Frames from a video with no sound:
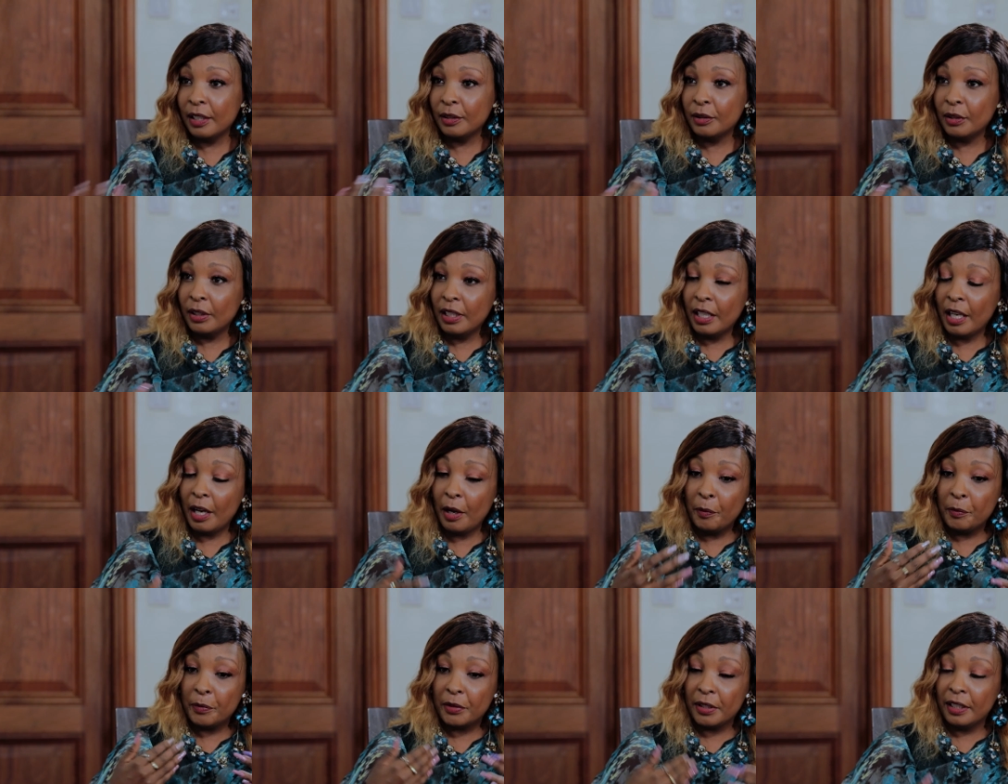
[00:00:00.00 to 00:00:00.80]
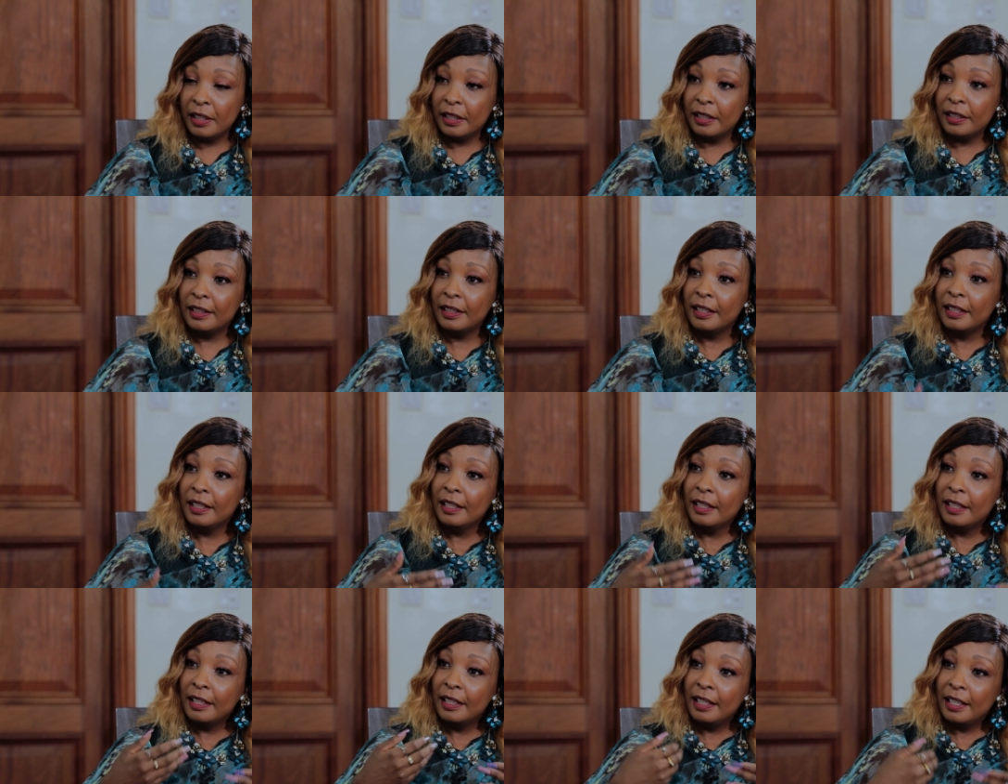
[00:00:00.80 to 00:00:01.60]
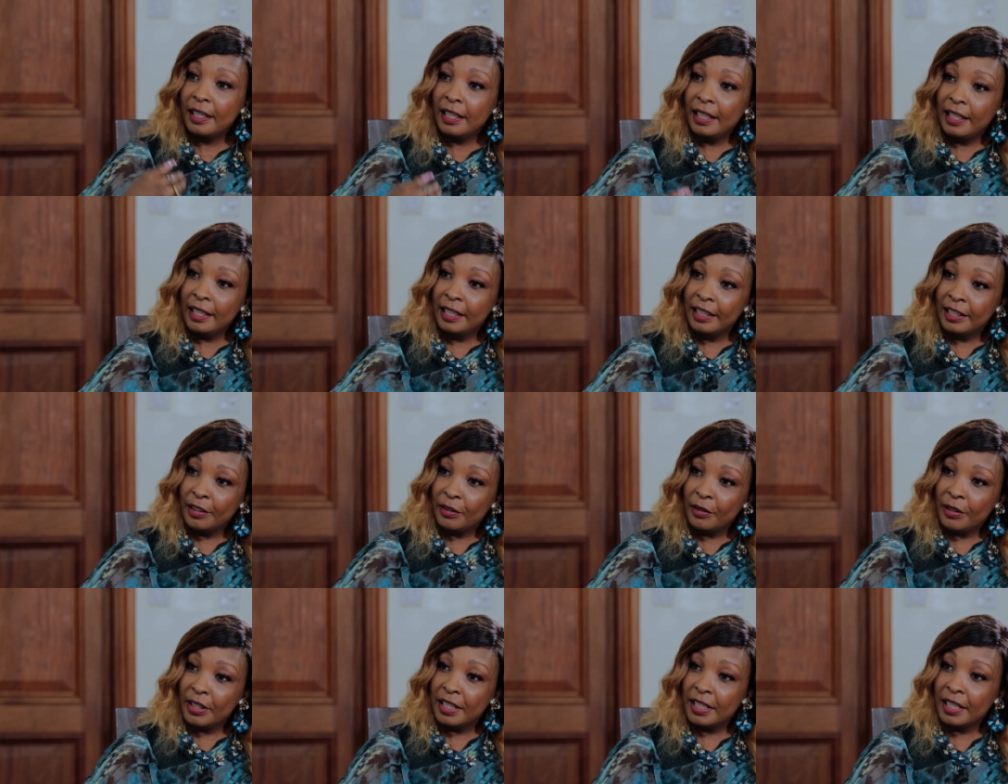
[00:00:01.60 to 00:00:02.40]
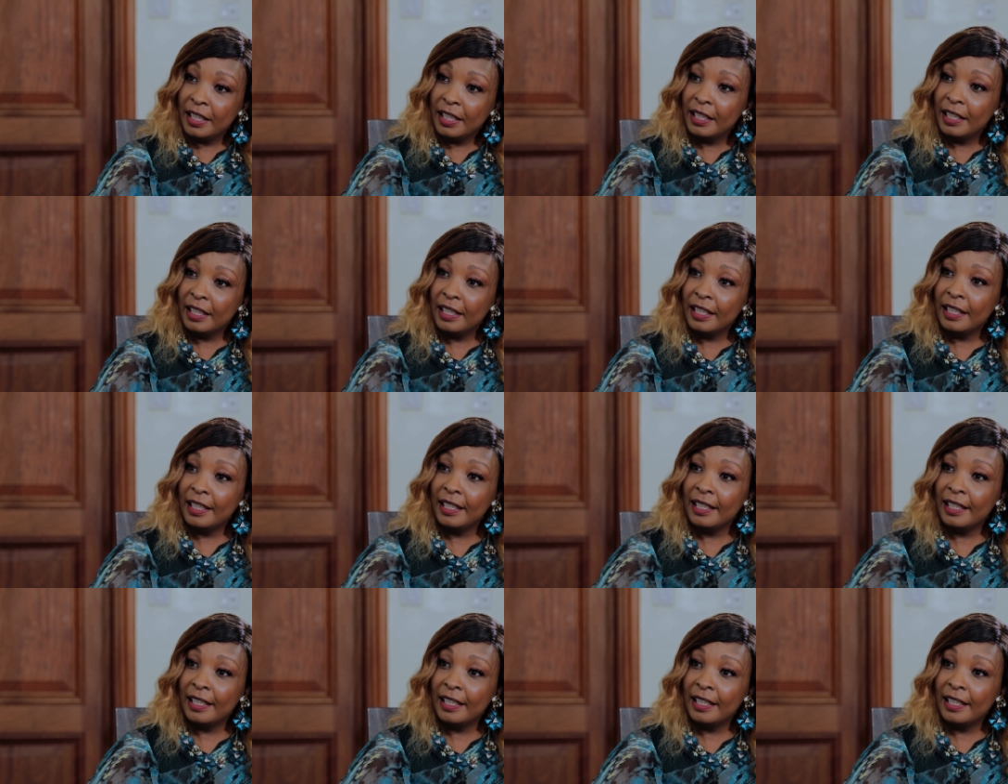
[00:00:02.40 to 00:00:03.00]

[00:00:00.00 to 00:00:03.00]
actually helps in increasing,